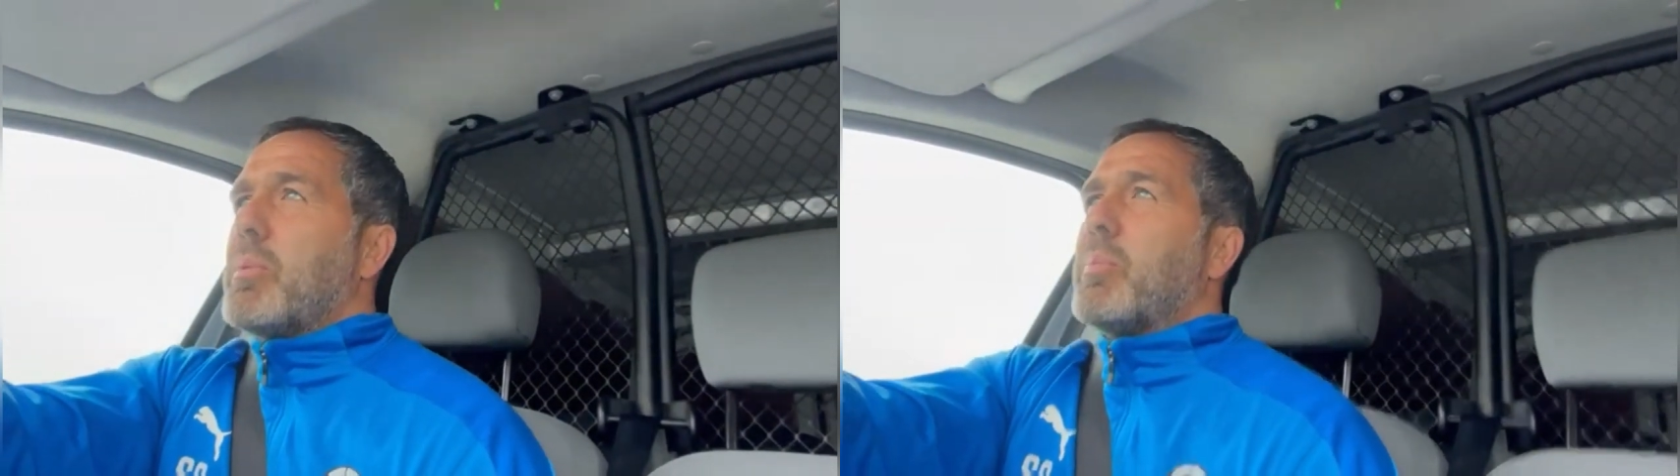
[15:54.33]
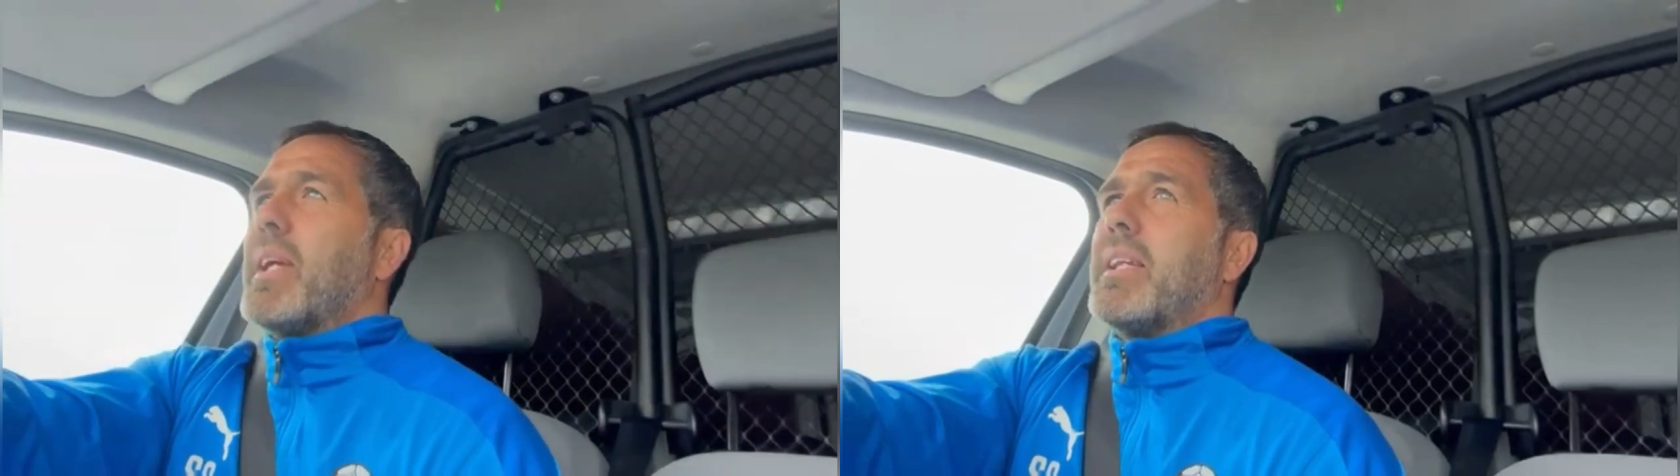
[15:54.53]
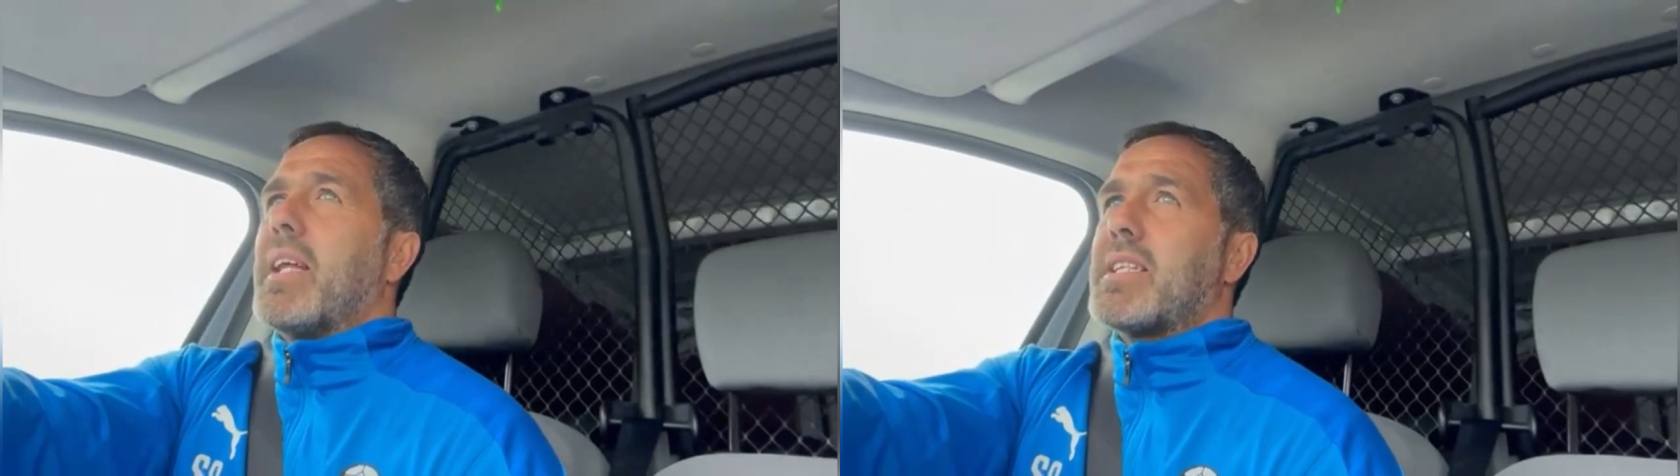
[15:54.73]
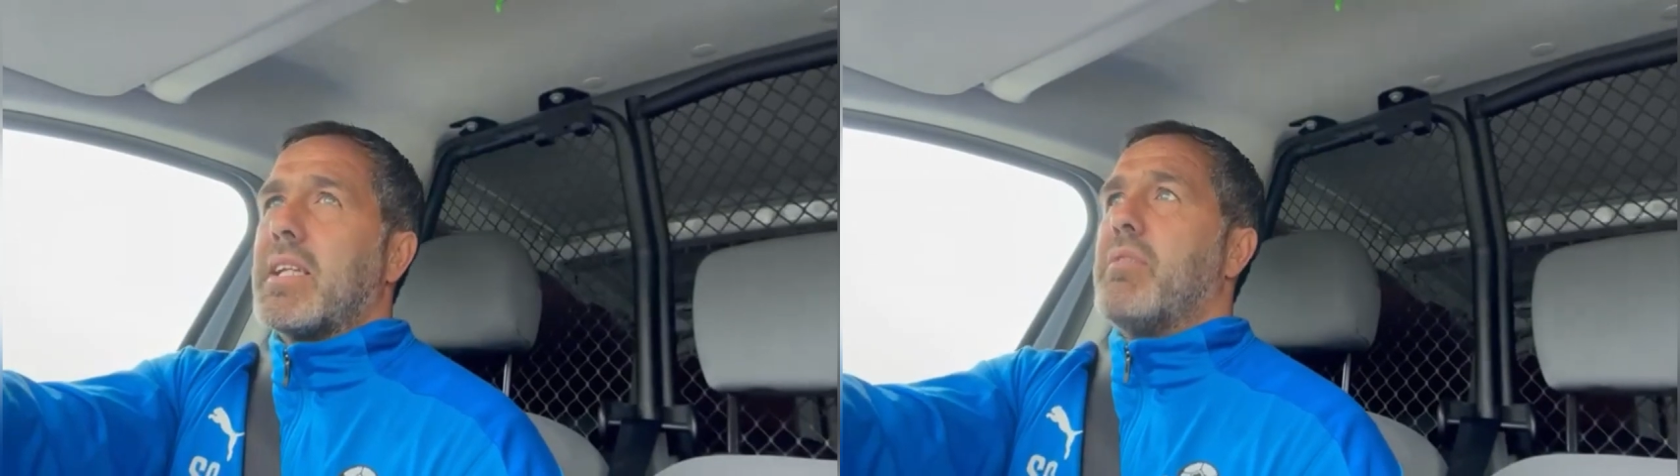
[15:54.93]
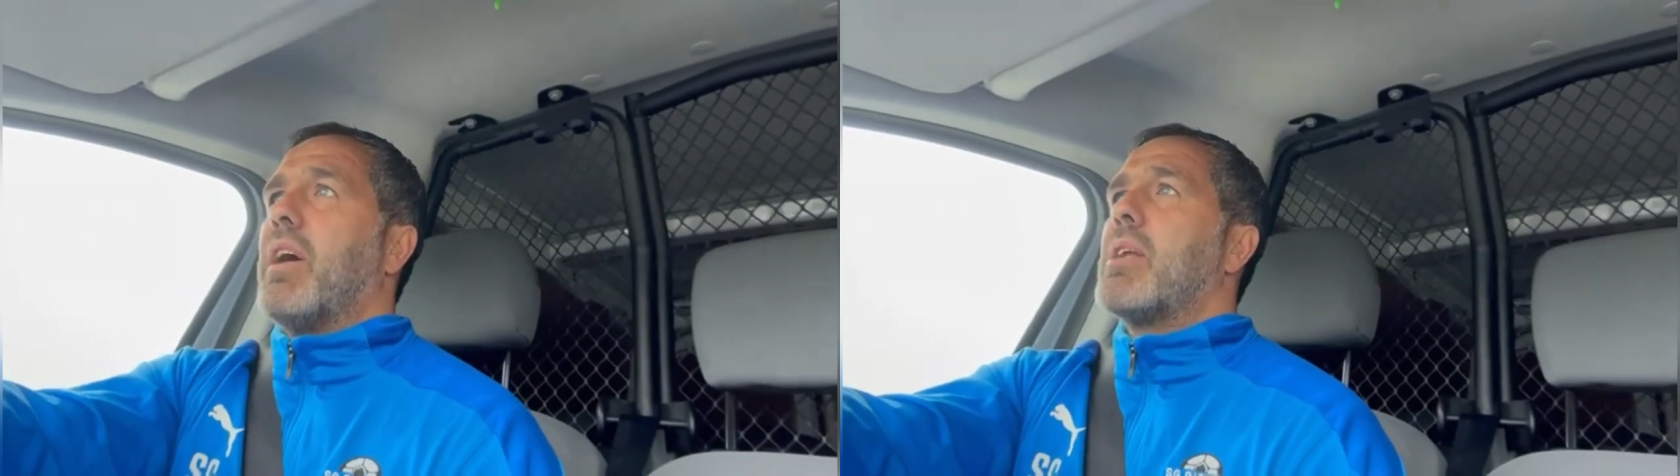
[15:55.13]
to be playing Leicester
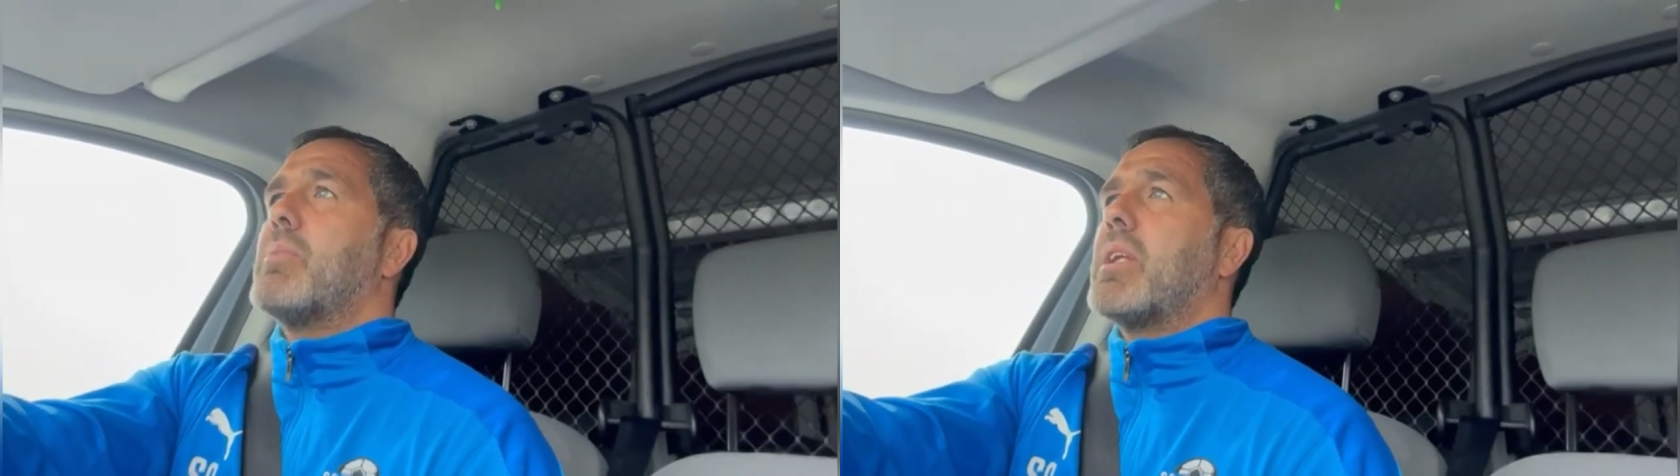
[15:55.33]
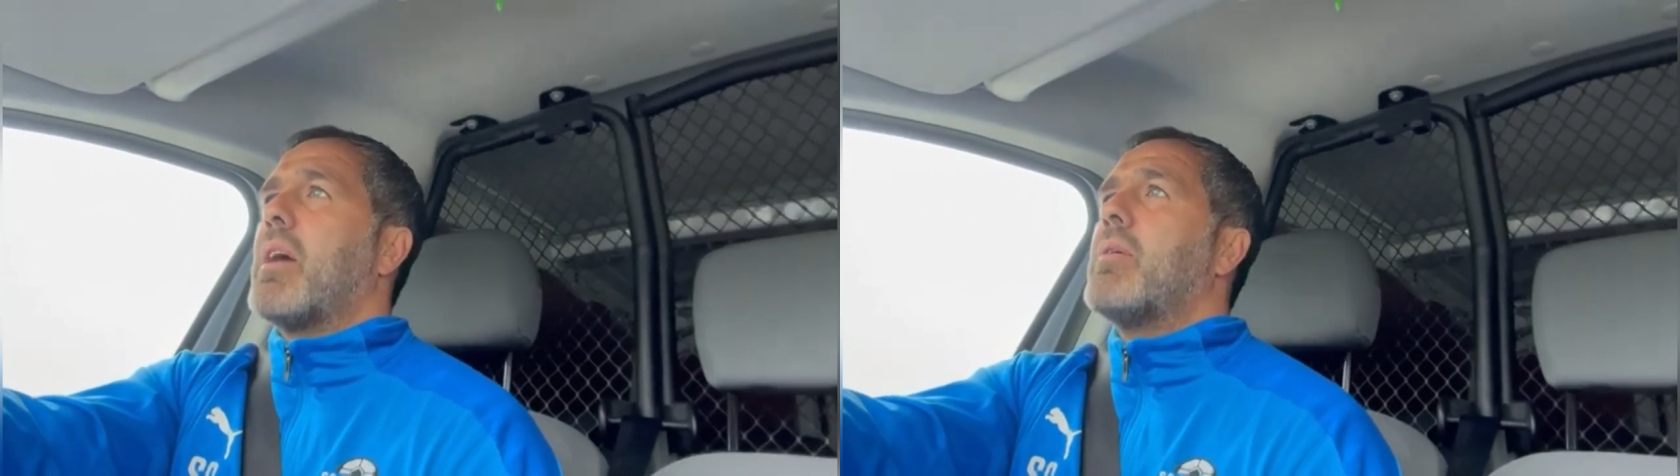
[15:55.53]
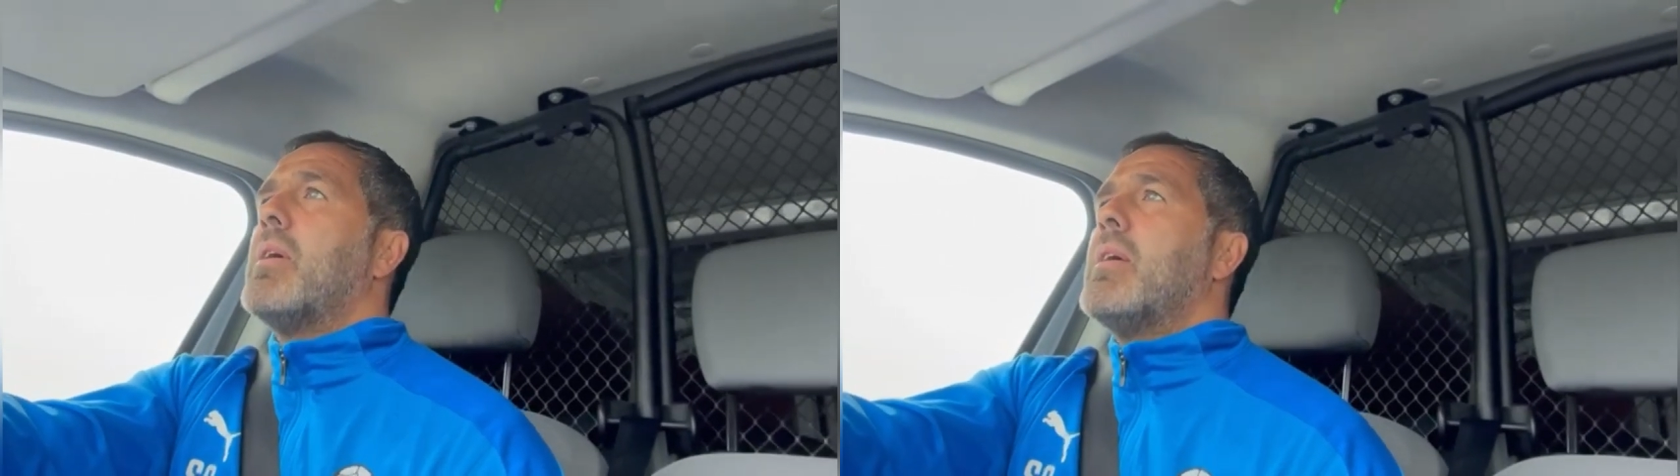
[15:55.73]
development now.